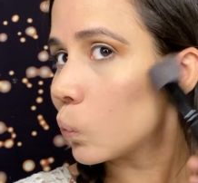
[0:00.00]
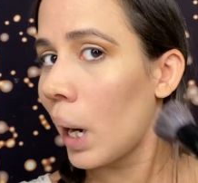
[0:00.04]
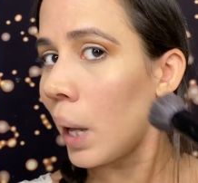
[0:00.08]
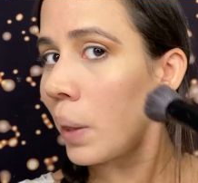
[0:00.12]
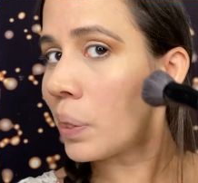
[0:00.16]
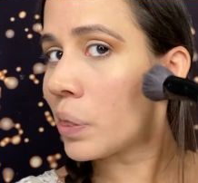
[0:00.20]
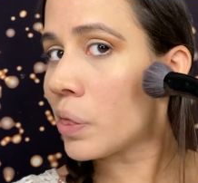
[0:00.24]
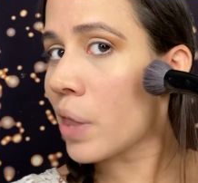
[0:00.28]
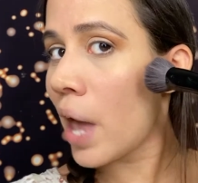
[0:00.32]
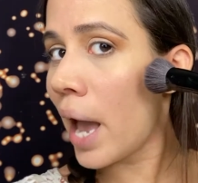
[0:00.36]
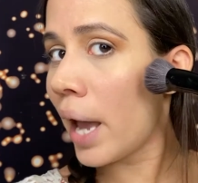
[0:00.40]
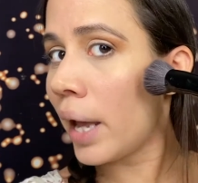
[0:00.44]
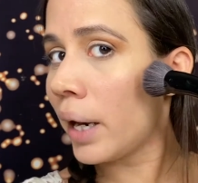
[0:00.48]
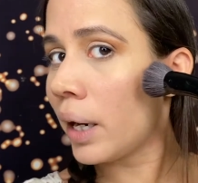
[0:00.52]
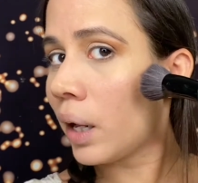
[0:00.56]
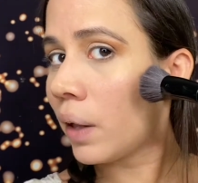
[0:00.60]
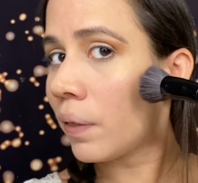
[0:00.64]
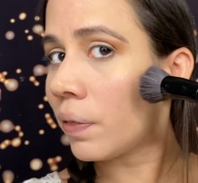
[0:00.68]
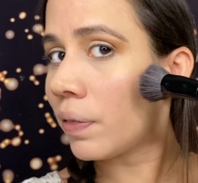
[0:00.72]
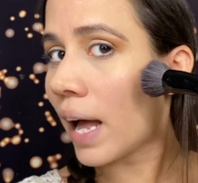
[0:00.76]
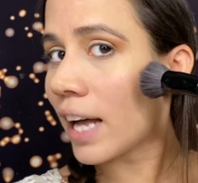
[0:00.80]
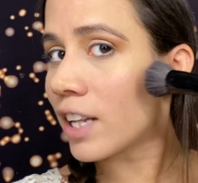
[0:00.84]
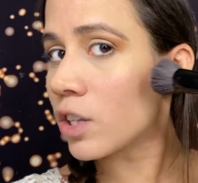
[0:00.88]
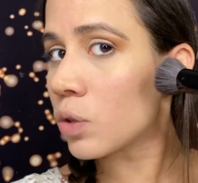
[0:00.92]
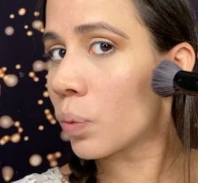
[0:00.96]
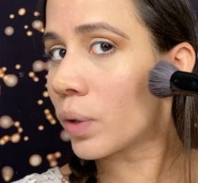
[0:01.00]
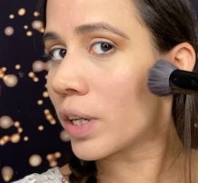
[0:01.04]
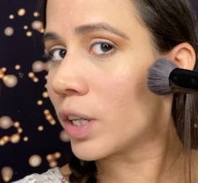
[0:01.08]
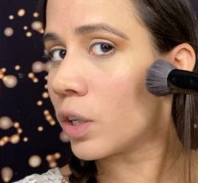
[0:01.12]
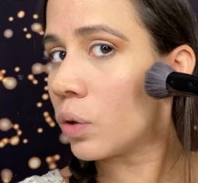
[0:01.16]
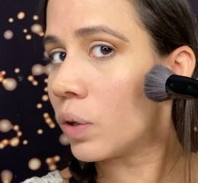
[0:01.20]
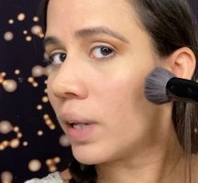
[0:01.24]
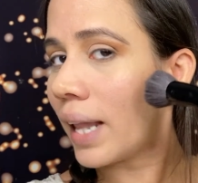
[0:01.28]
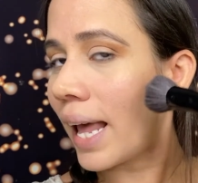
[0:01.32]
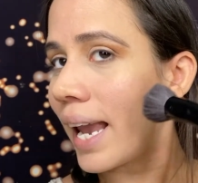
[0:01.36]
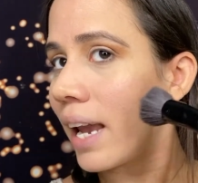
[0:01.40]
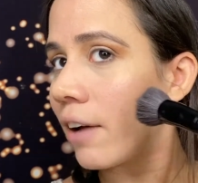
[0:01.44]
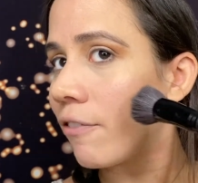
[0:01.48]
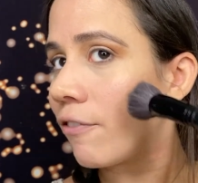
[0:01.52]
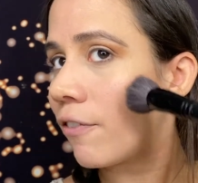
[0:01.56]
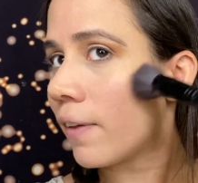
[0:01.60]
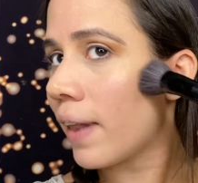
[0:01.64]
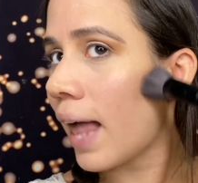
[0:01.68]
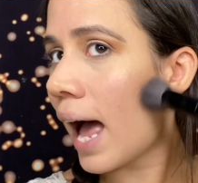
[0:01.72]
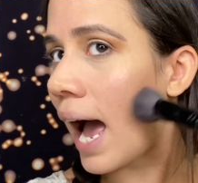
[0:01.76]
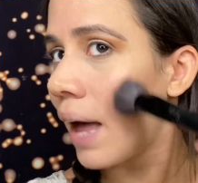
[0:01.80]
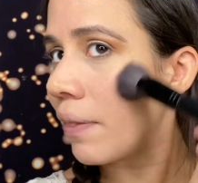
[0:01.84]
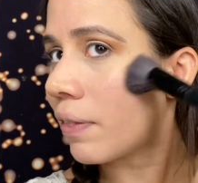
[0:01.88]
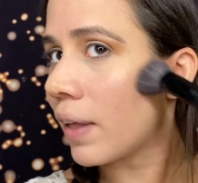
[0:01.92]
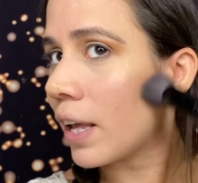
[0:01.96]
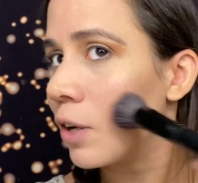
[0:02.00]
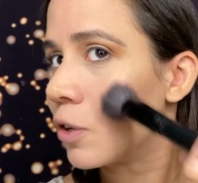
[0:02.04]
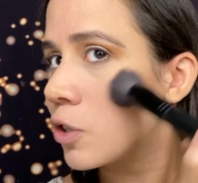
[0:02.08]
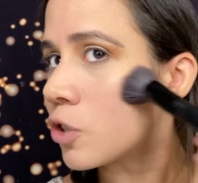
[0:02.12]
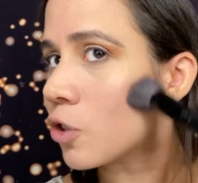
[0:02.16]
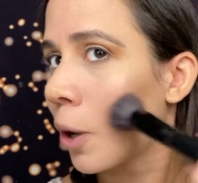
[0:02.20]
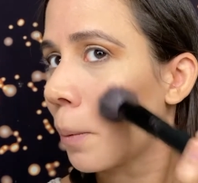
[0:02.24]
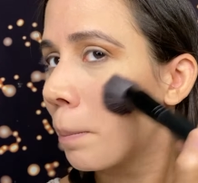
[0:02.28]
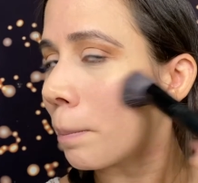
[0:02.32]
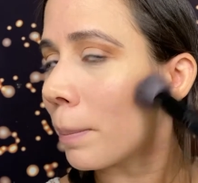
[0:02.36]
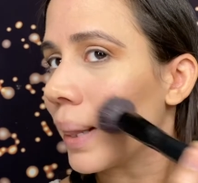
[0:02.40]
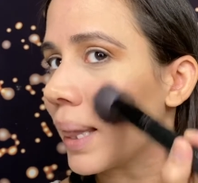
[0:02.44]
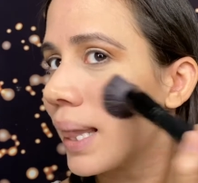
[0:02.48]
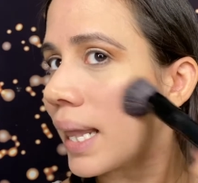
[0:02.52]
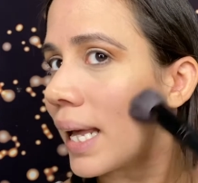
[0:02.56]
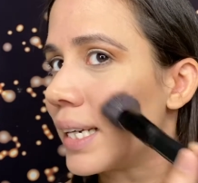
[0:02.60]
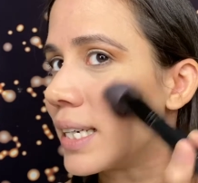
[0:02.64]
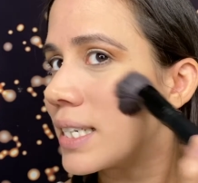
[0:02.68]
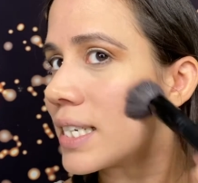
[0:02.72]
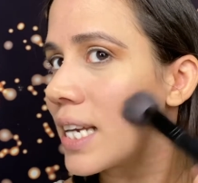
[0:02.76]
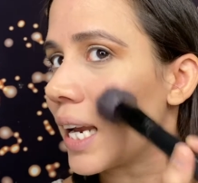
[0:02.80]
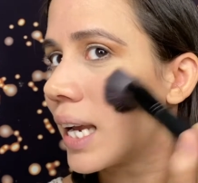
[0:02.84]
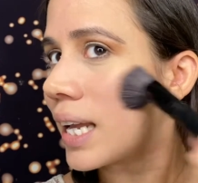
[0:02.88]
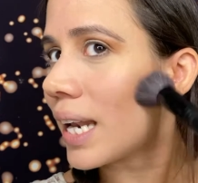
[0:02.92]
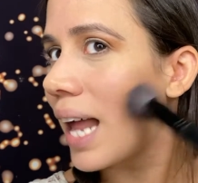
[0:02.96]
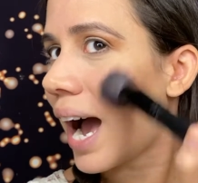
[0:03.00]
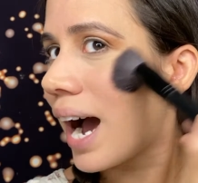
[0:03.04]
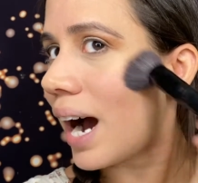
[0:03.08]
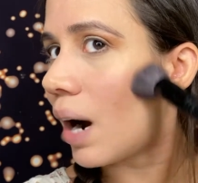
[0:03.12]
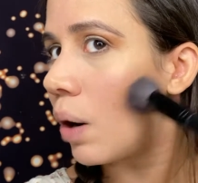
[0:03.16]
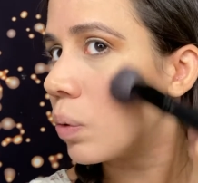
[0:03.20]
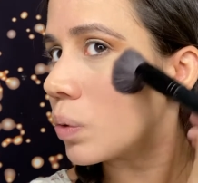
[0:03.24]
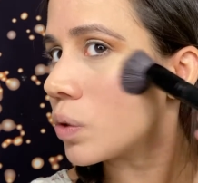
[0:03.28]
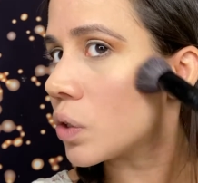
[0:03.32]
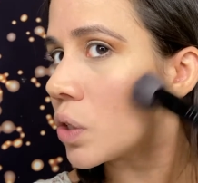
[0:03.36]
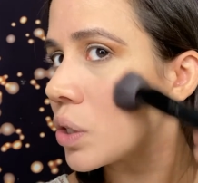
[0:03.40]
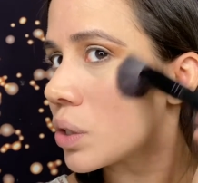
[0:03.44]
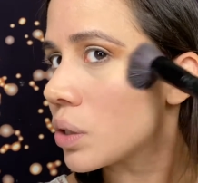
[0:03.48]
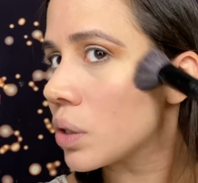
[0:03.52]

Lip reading: And then that's when you lay it flat, then you start blending it out.